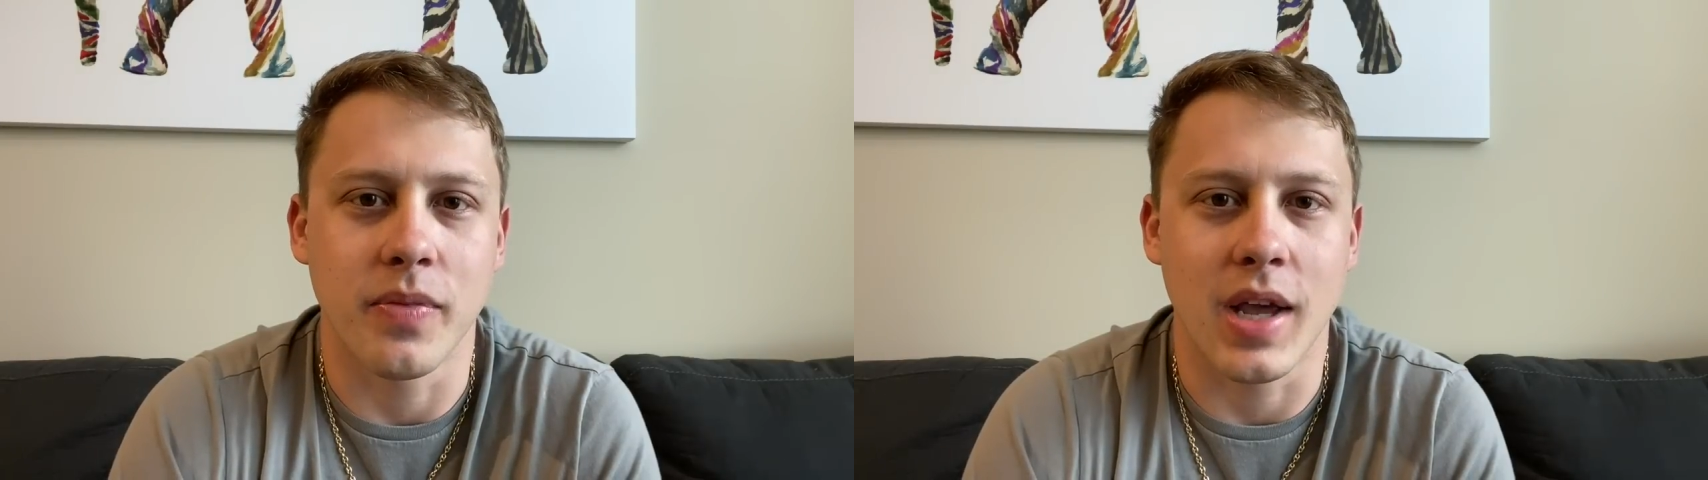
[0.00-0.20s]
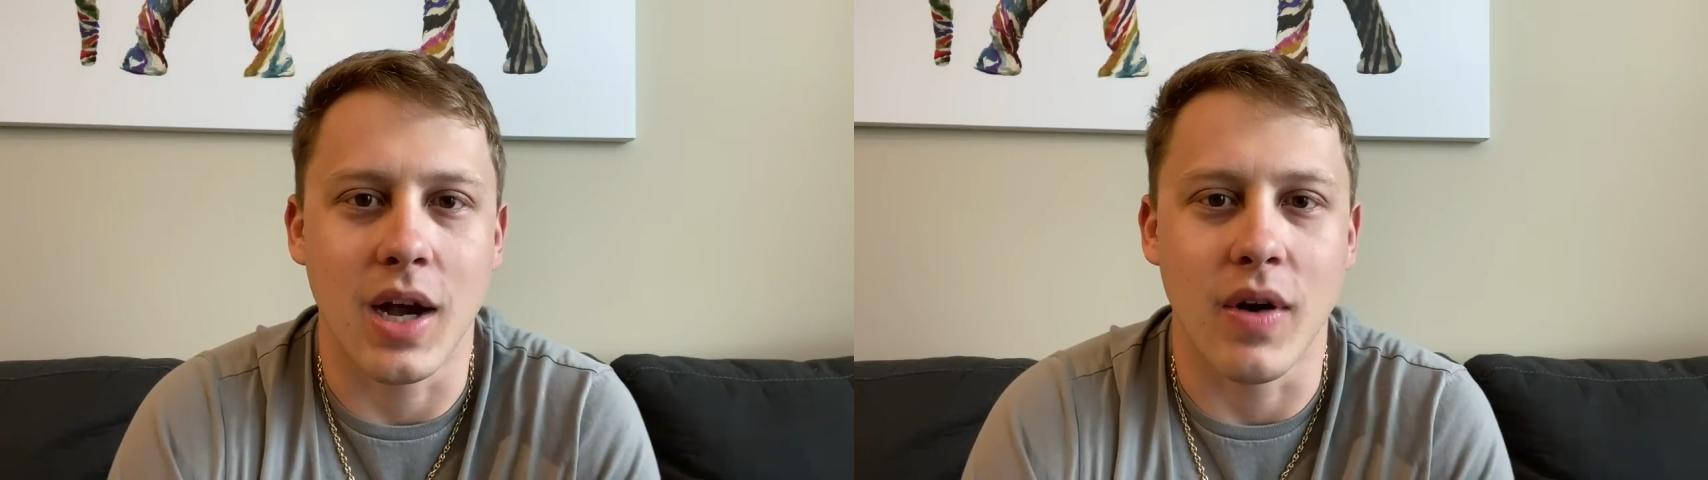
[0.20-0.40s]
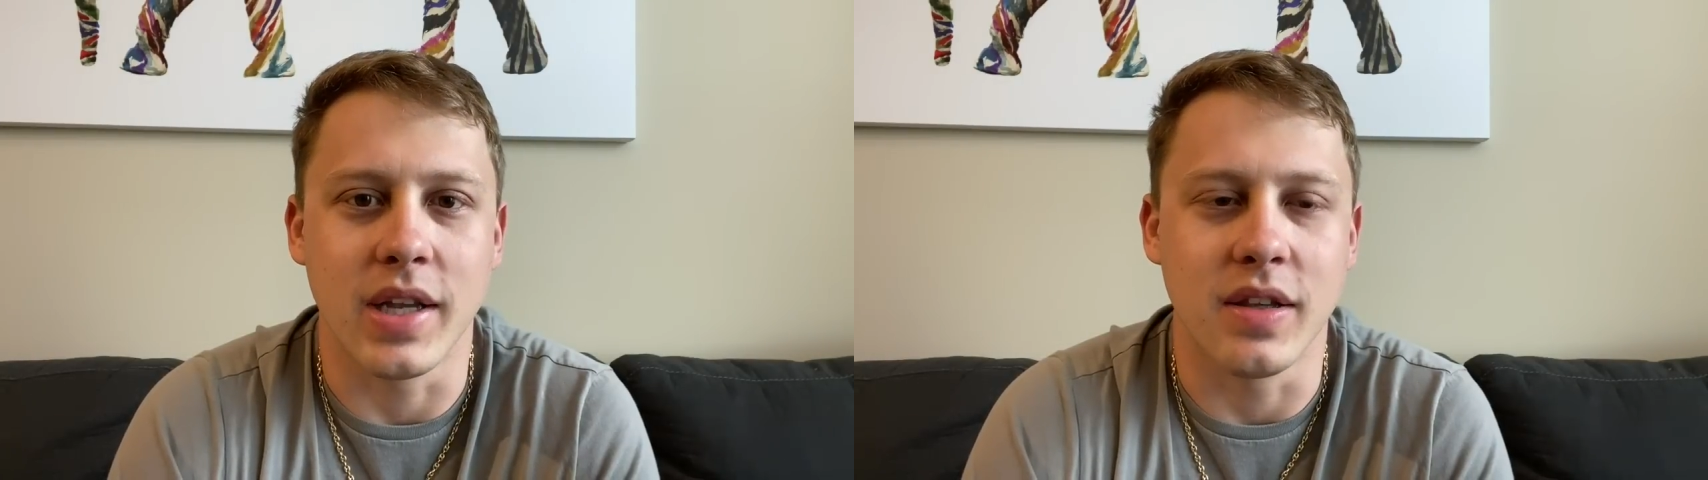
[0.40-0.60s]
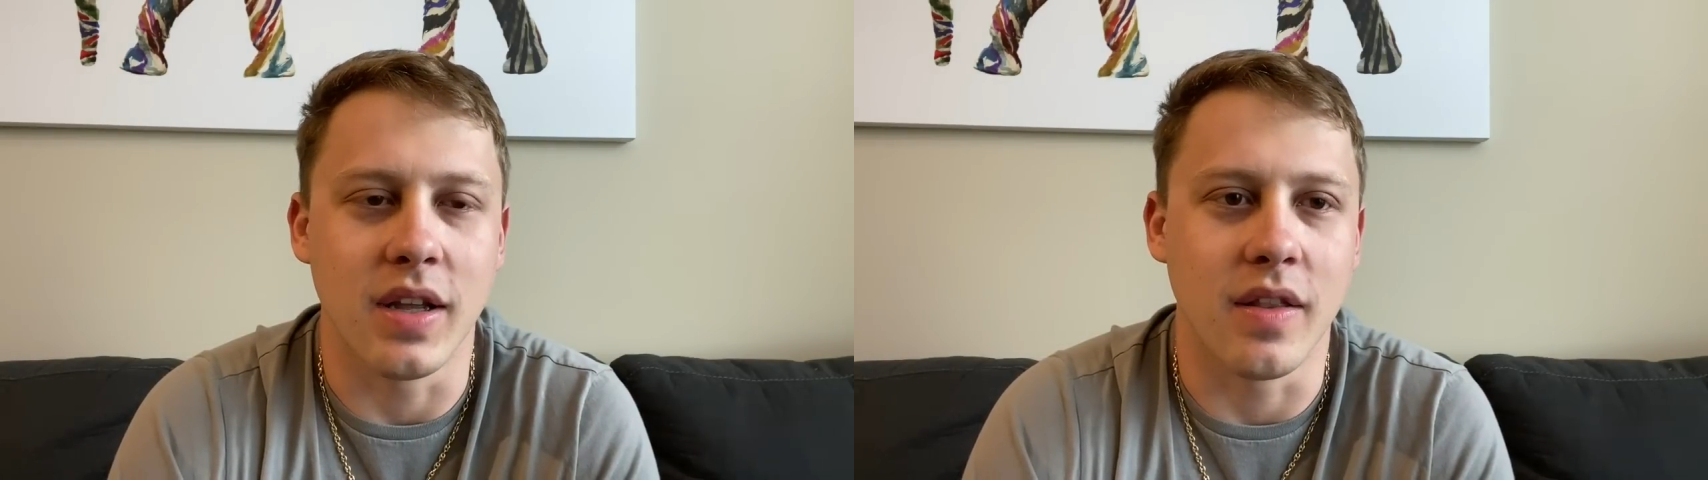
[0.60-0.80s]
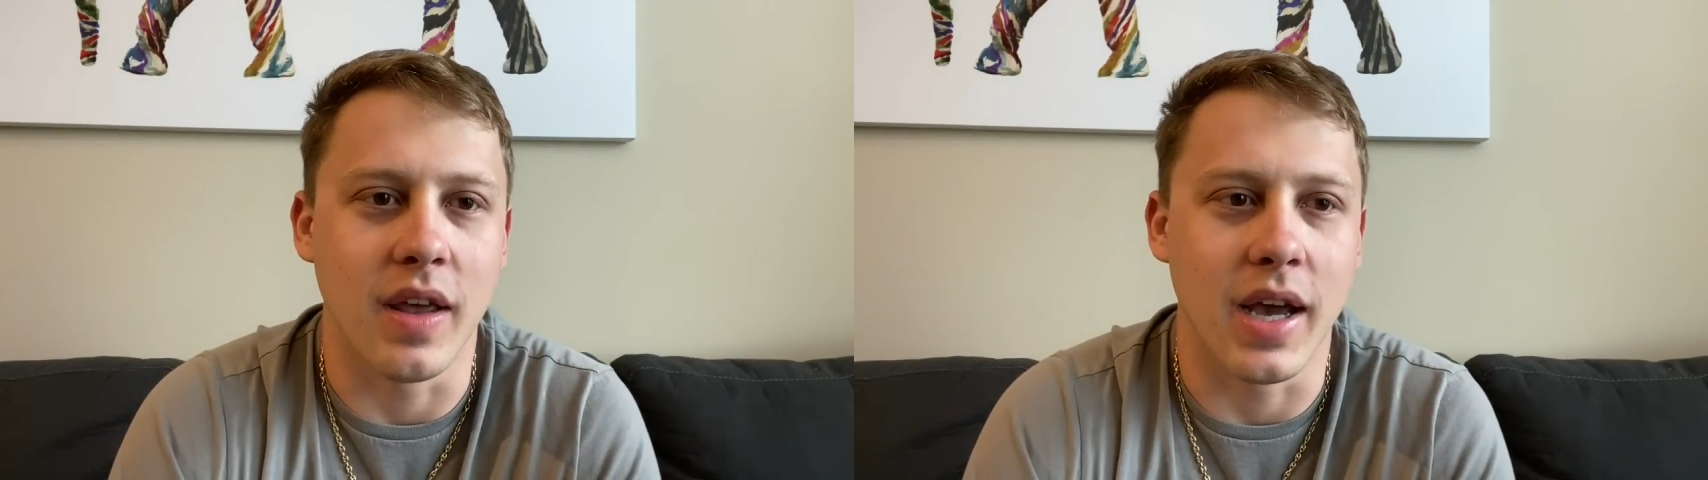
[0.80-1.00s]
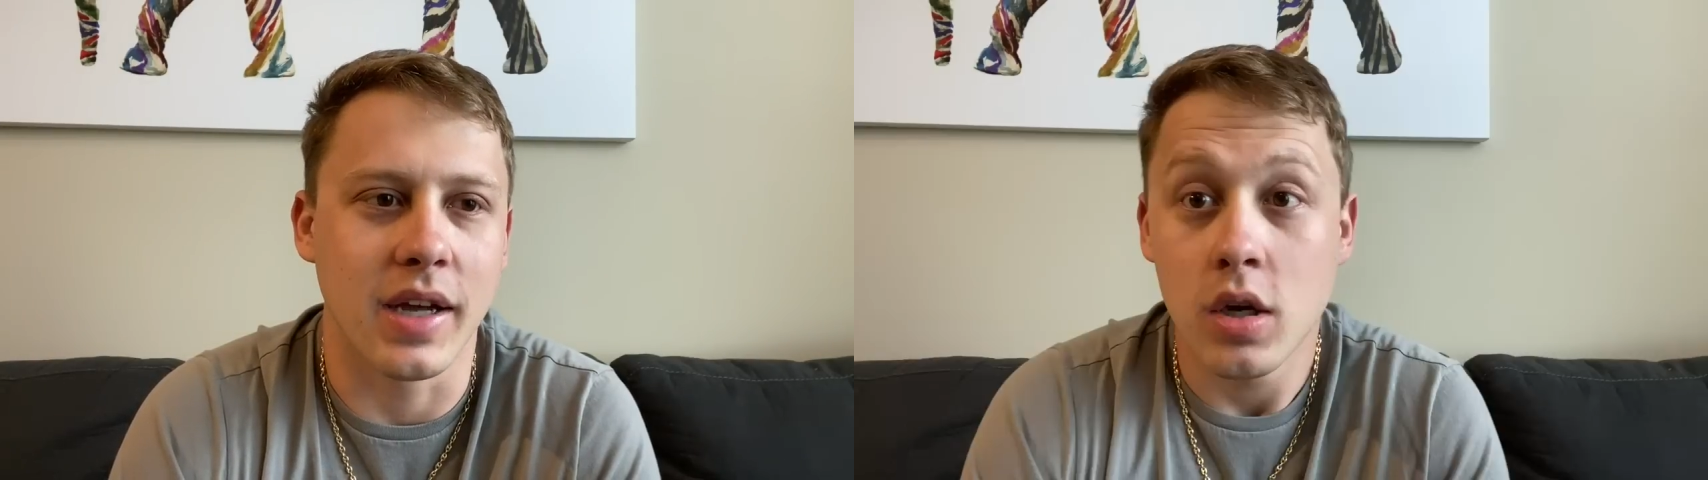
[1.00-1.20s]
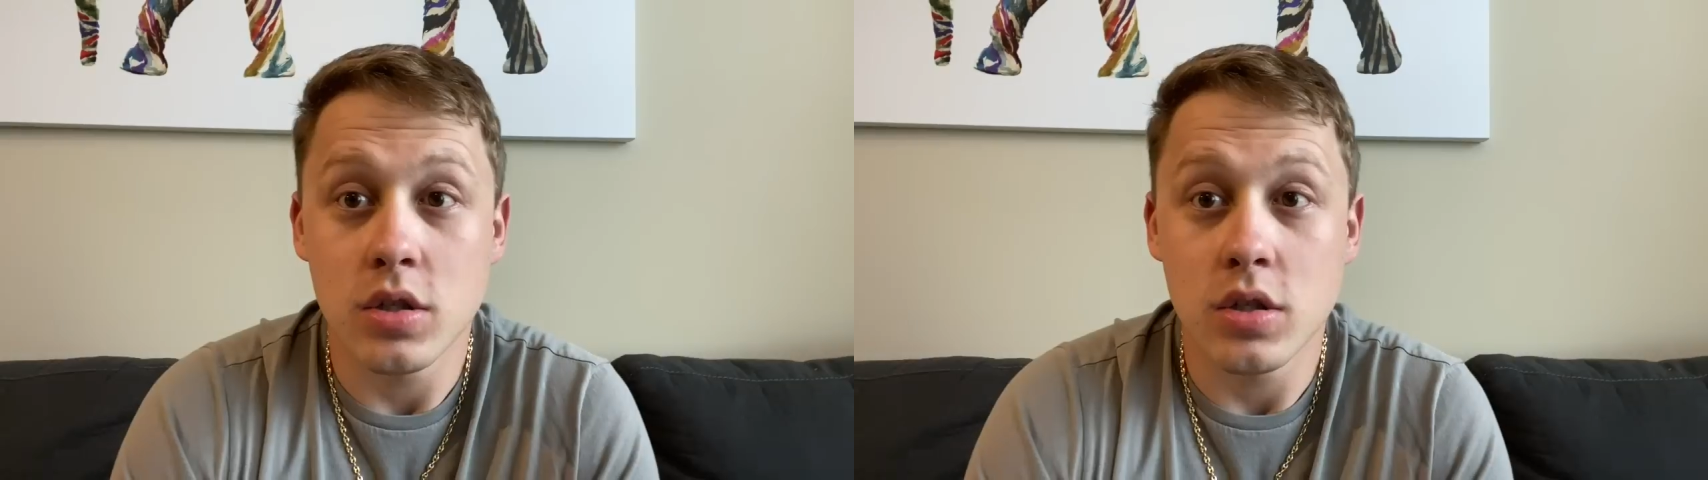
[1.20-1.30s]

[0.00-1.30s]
how I did that.